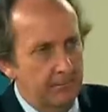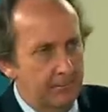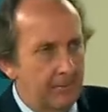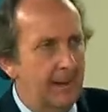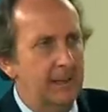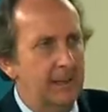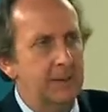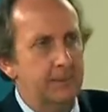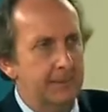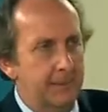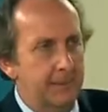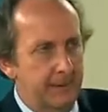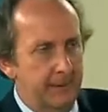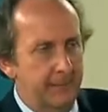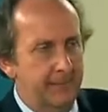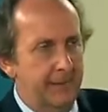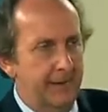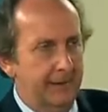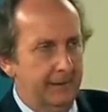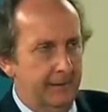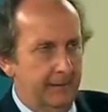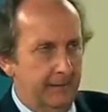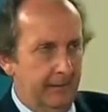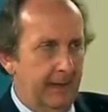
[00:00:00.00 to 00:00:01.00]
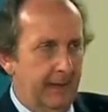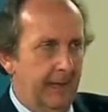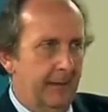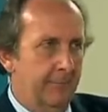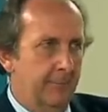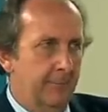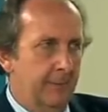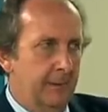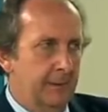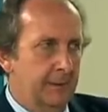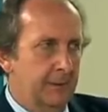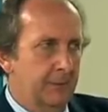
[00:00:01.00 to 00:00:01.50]
must be the fact that the
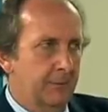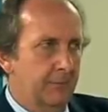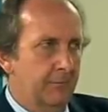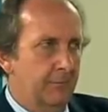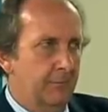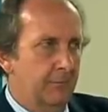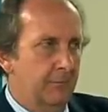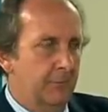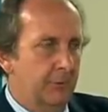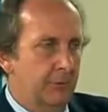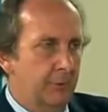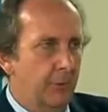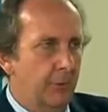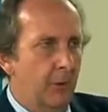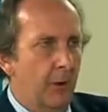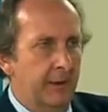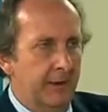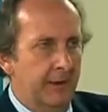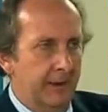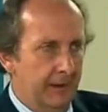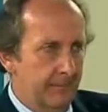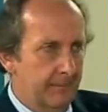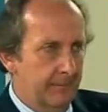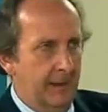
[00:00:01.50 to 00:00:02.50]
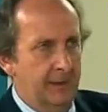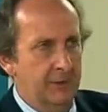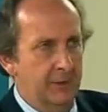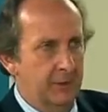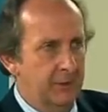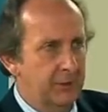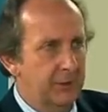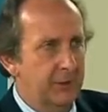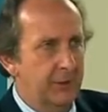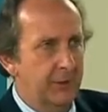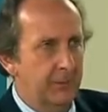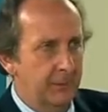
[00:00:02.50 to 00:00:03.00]
government's trying to get a budget
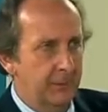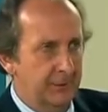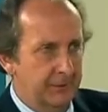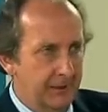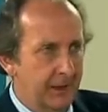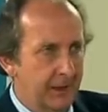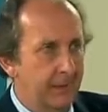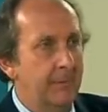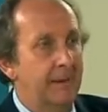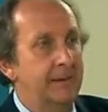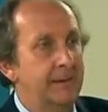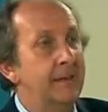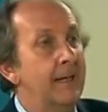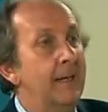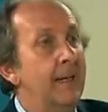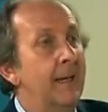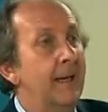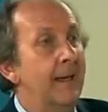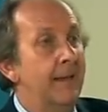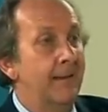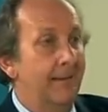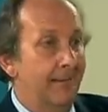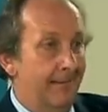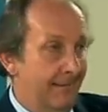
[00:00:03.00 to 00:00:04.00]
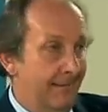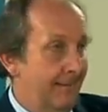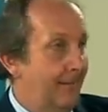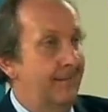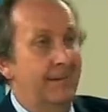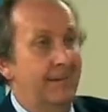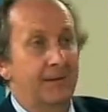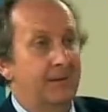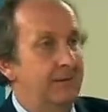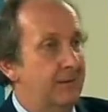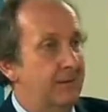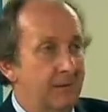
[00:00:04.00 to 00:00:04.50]
surplus. So that means,
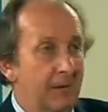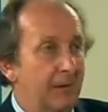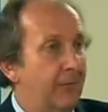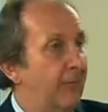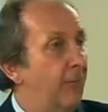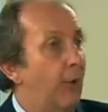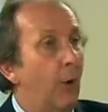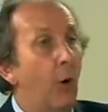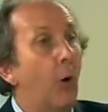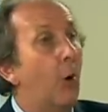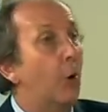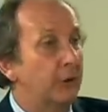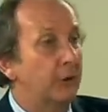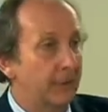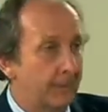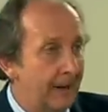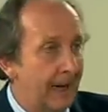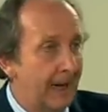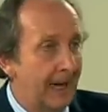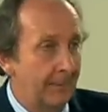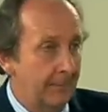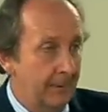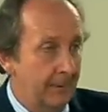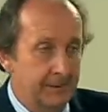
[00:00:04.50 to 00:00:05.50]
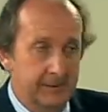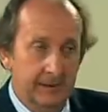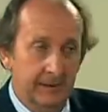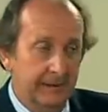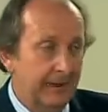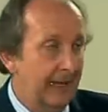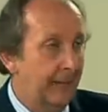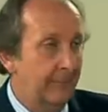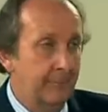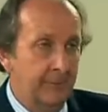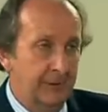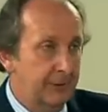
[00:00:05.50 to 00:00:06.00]
just for all departments, the
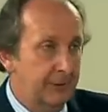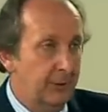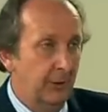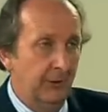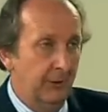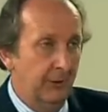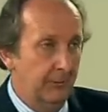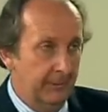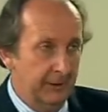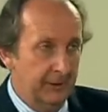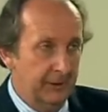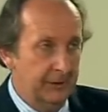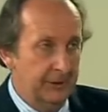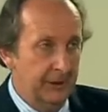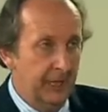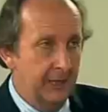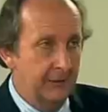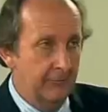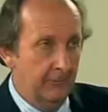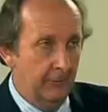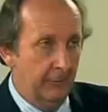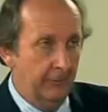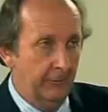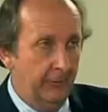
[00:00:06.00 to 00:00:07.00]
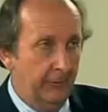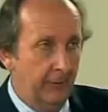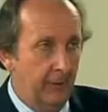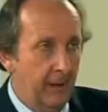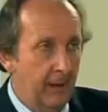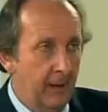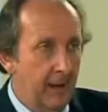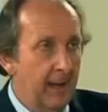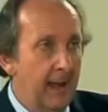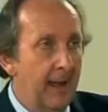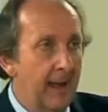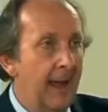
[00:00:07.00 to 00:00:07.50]
government's not going to be as generous.
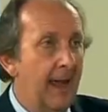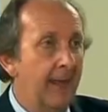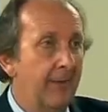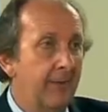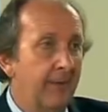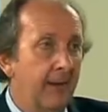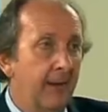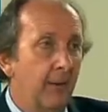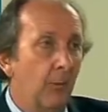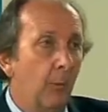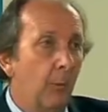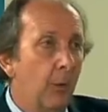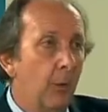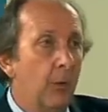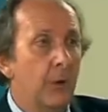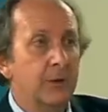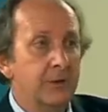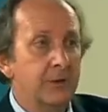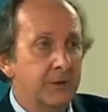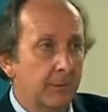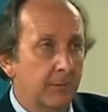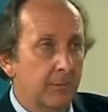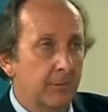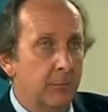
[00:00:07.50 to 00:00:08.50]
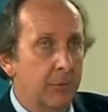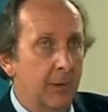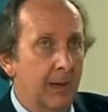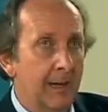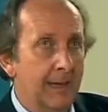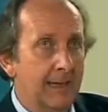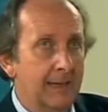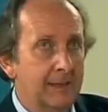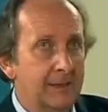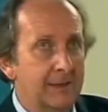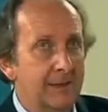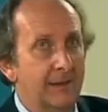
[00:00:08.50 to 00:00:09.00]
And there were some
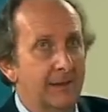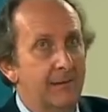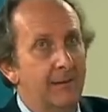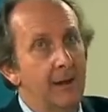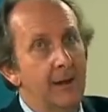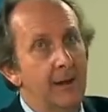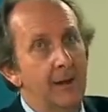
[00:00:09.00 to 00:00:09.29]
complaints that